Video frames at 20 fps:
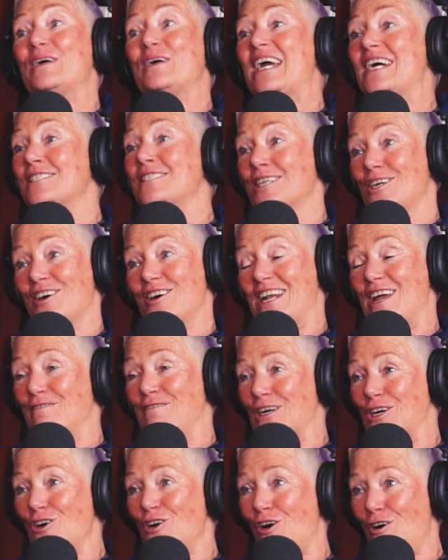We had to go and
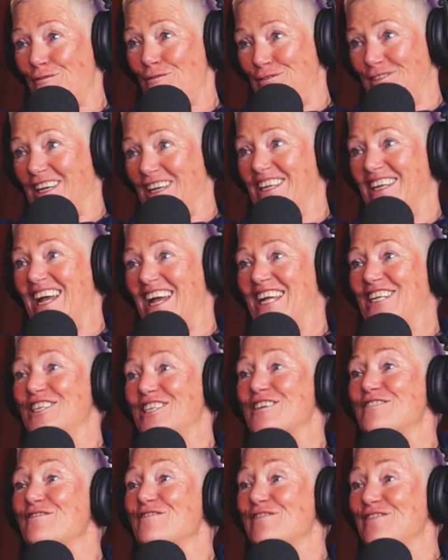have a coffee and
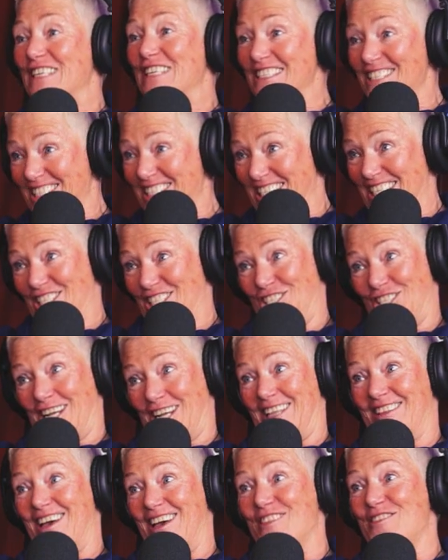convince each
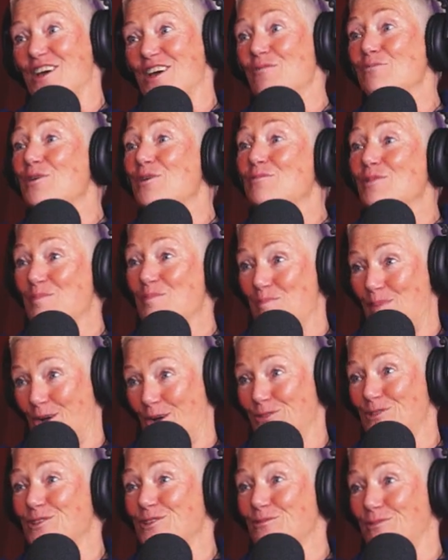other that we were
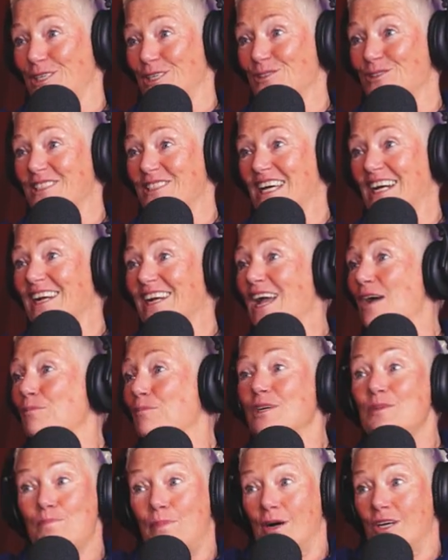both the real thing. And
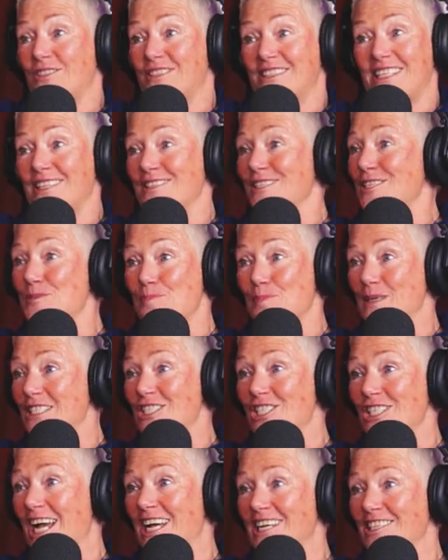we'd both done this
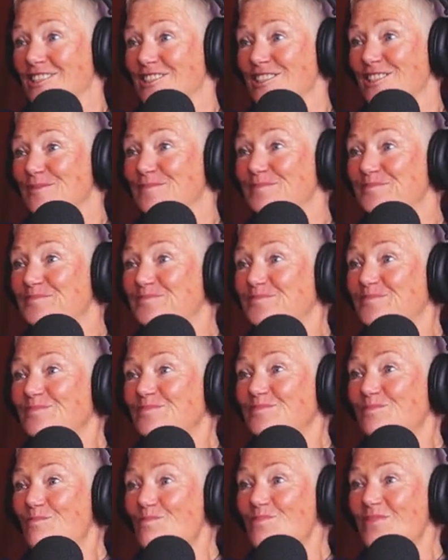big change. Yeah.
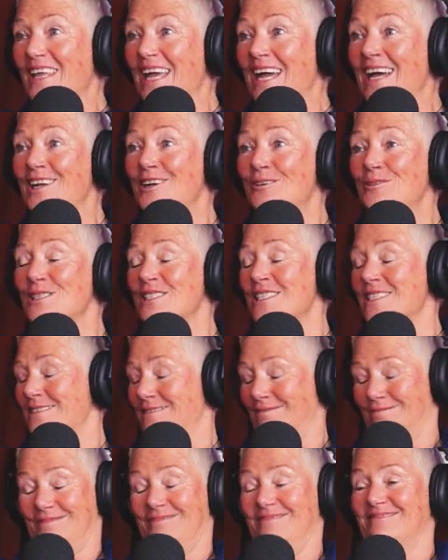And it
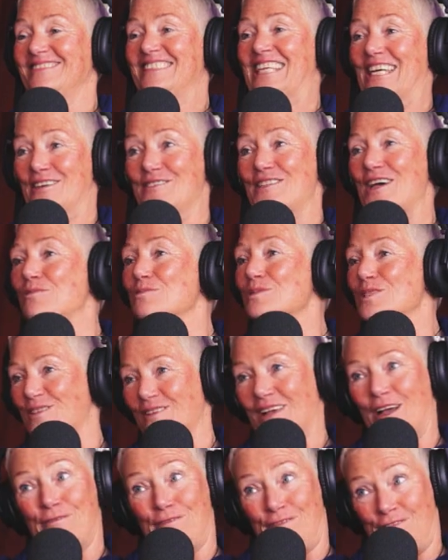was, yeah, that
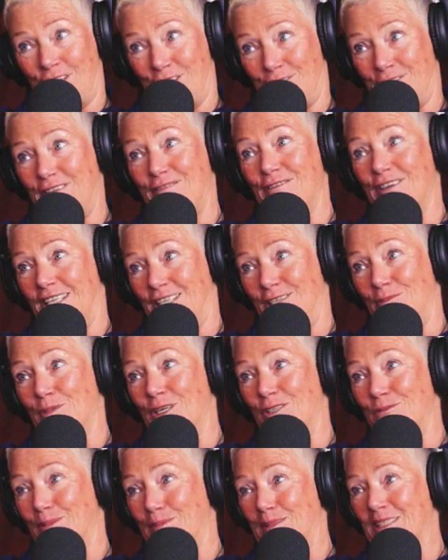was a very funny
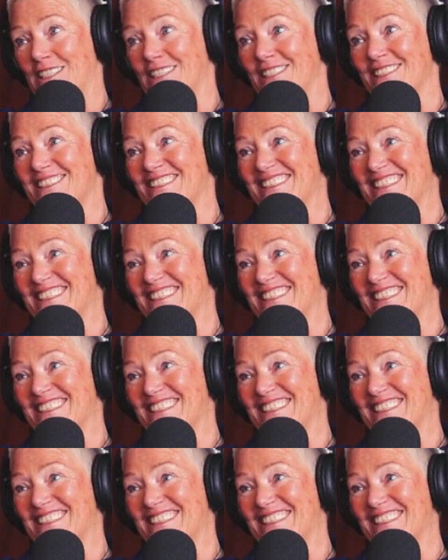moment.